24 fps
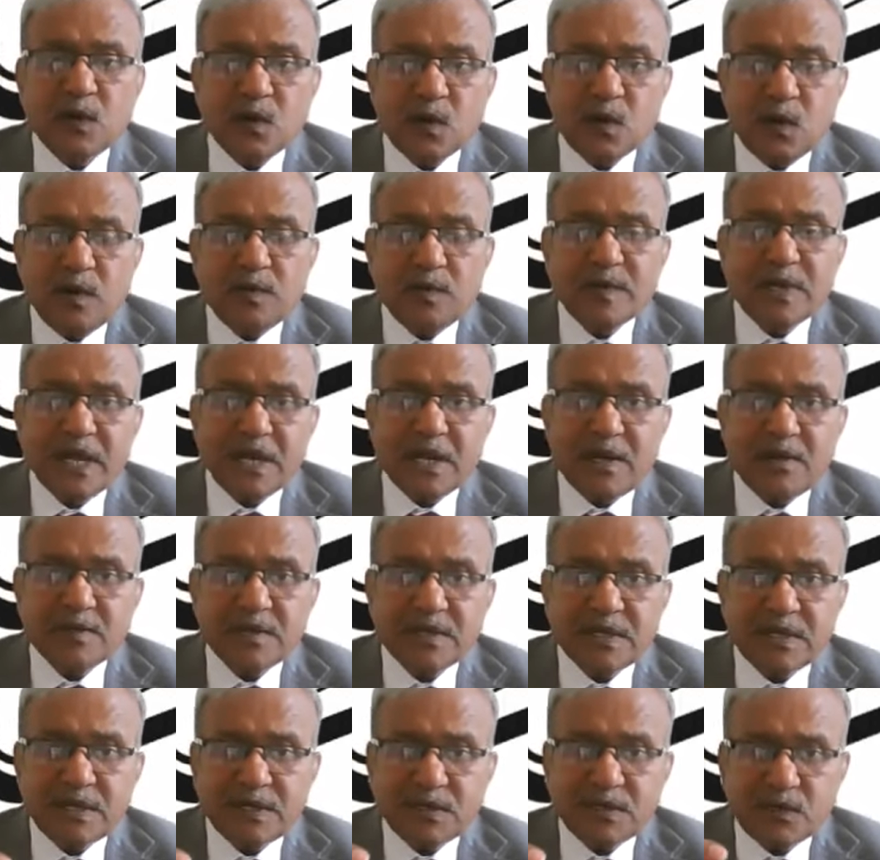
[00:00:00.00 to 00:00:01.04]
Global
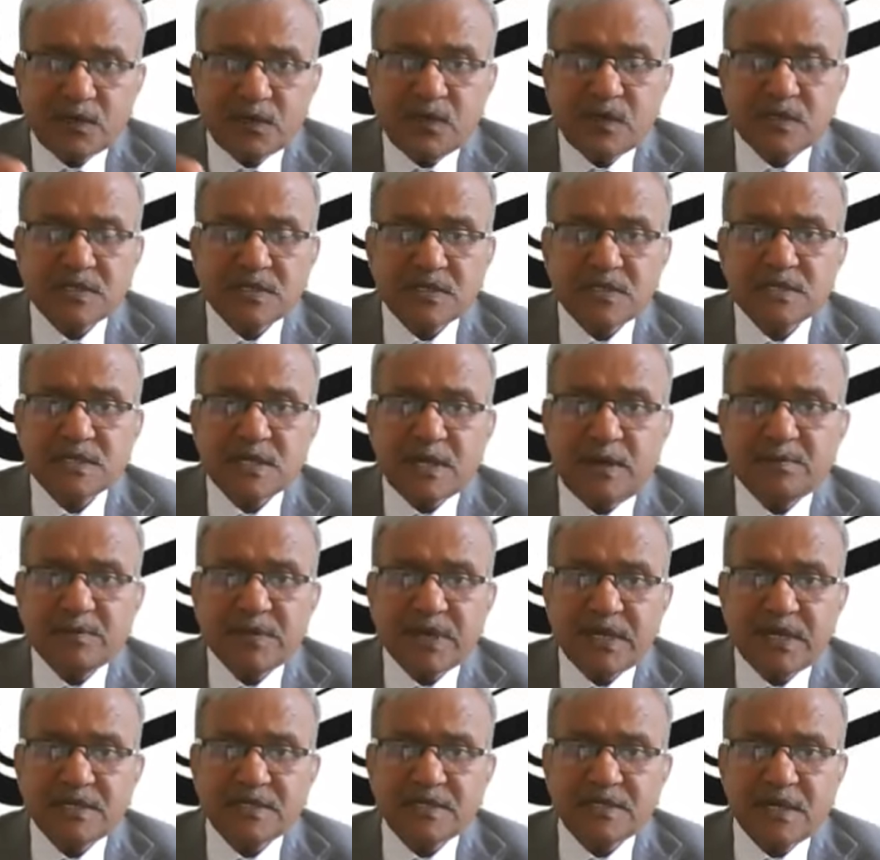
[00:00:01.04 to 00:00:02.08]
accountant course is
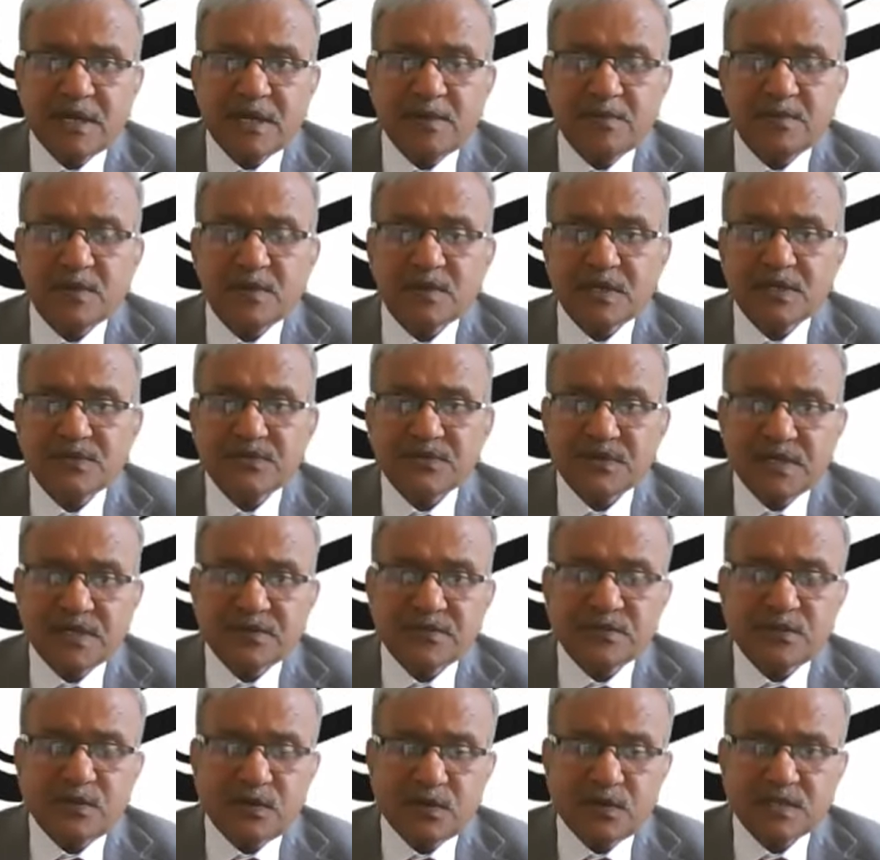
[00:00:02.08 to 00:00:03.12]
comprising about the
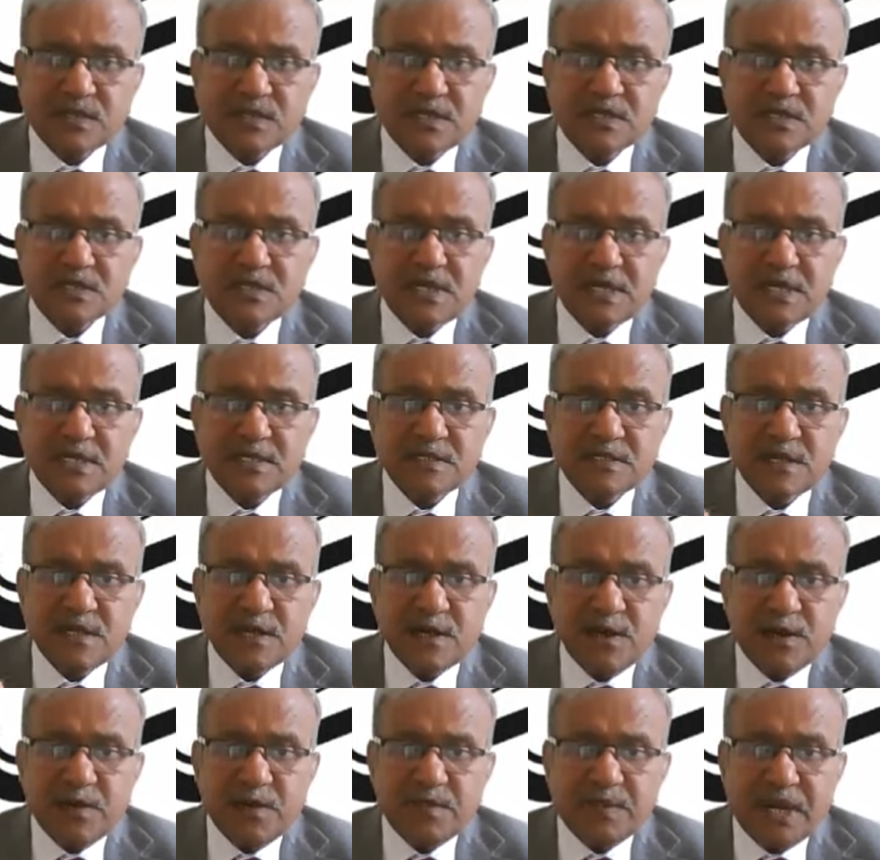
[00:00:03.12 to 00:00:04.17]
six courses, that is
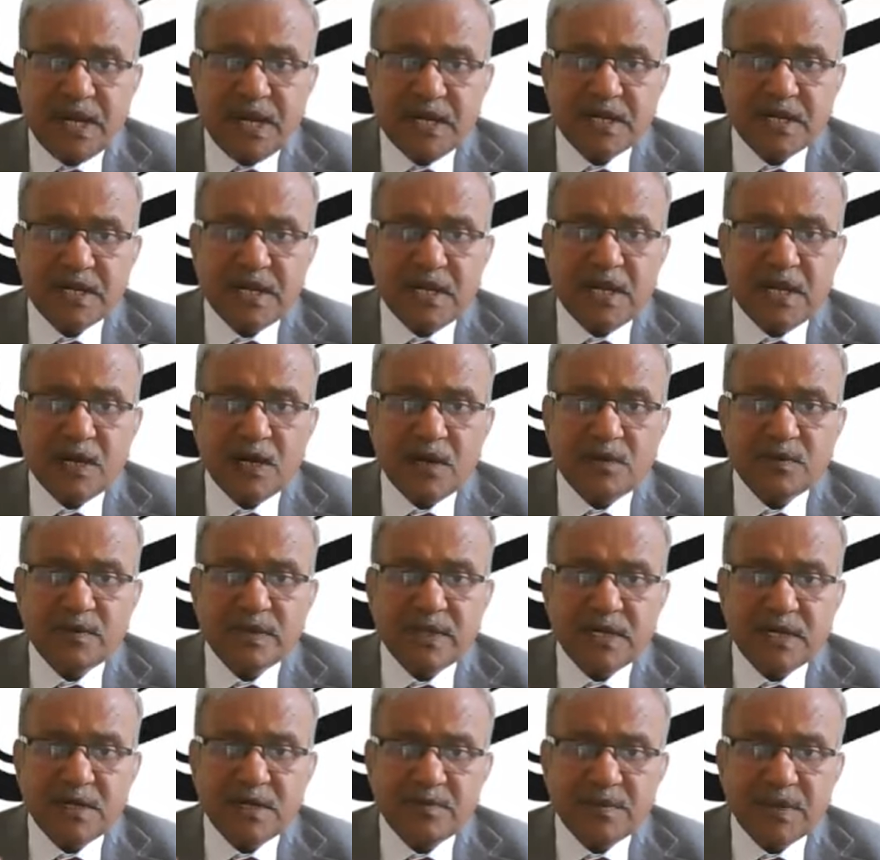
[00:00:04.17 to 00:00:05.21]
practical
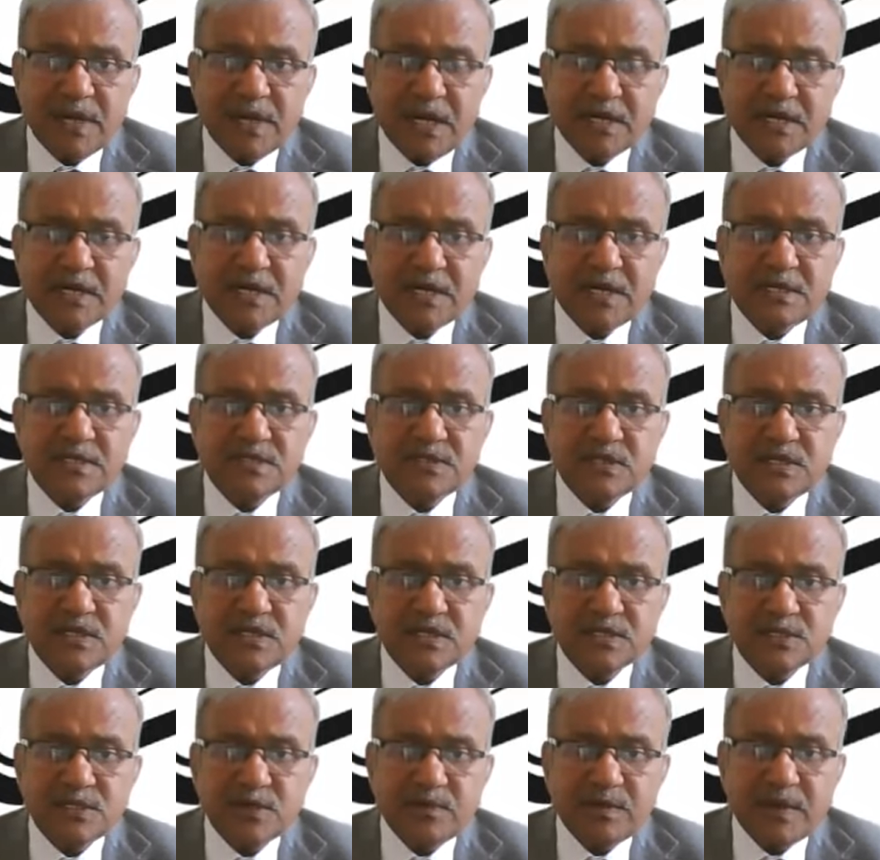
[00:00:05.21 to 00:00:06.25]
accounting, practical
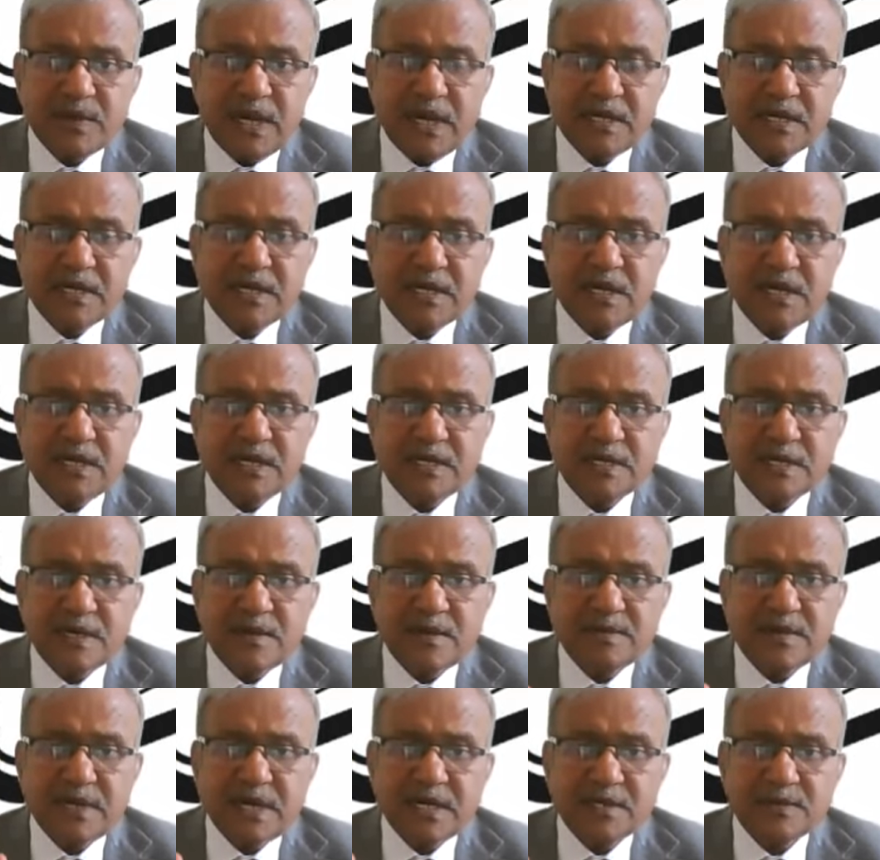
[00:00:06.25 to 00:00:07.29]
GST, practical
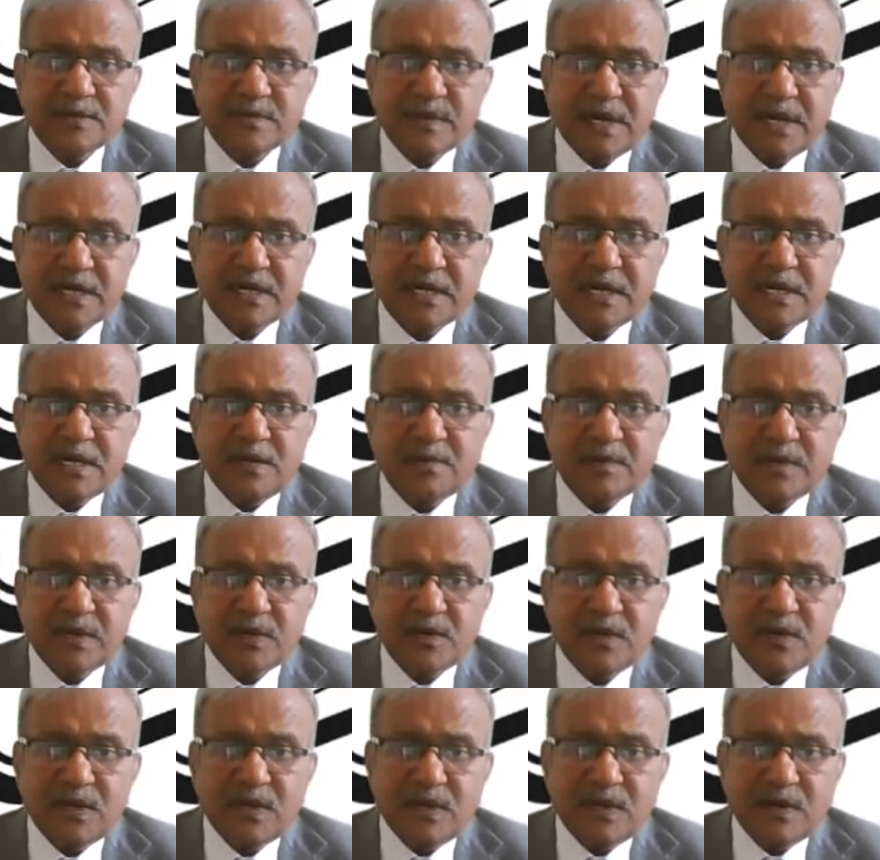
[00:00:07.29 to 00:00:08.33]
income tax, practical
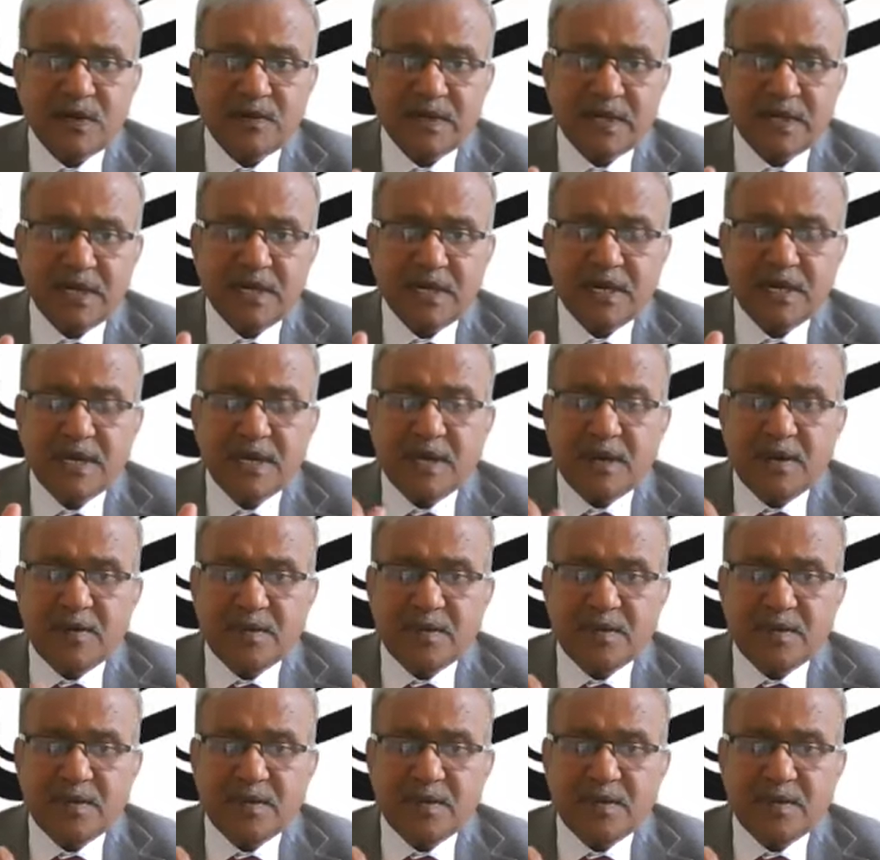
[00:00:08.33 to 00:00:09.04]
payroll accounting,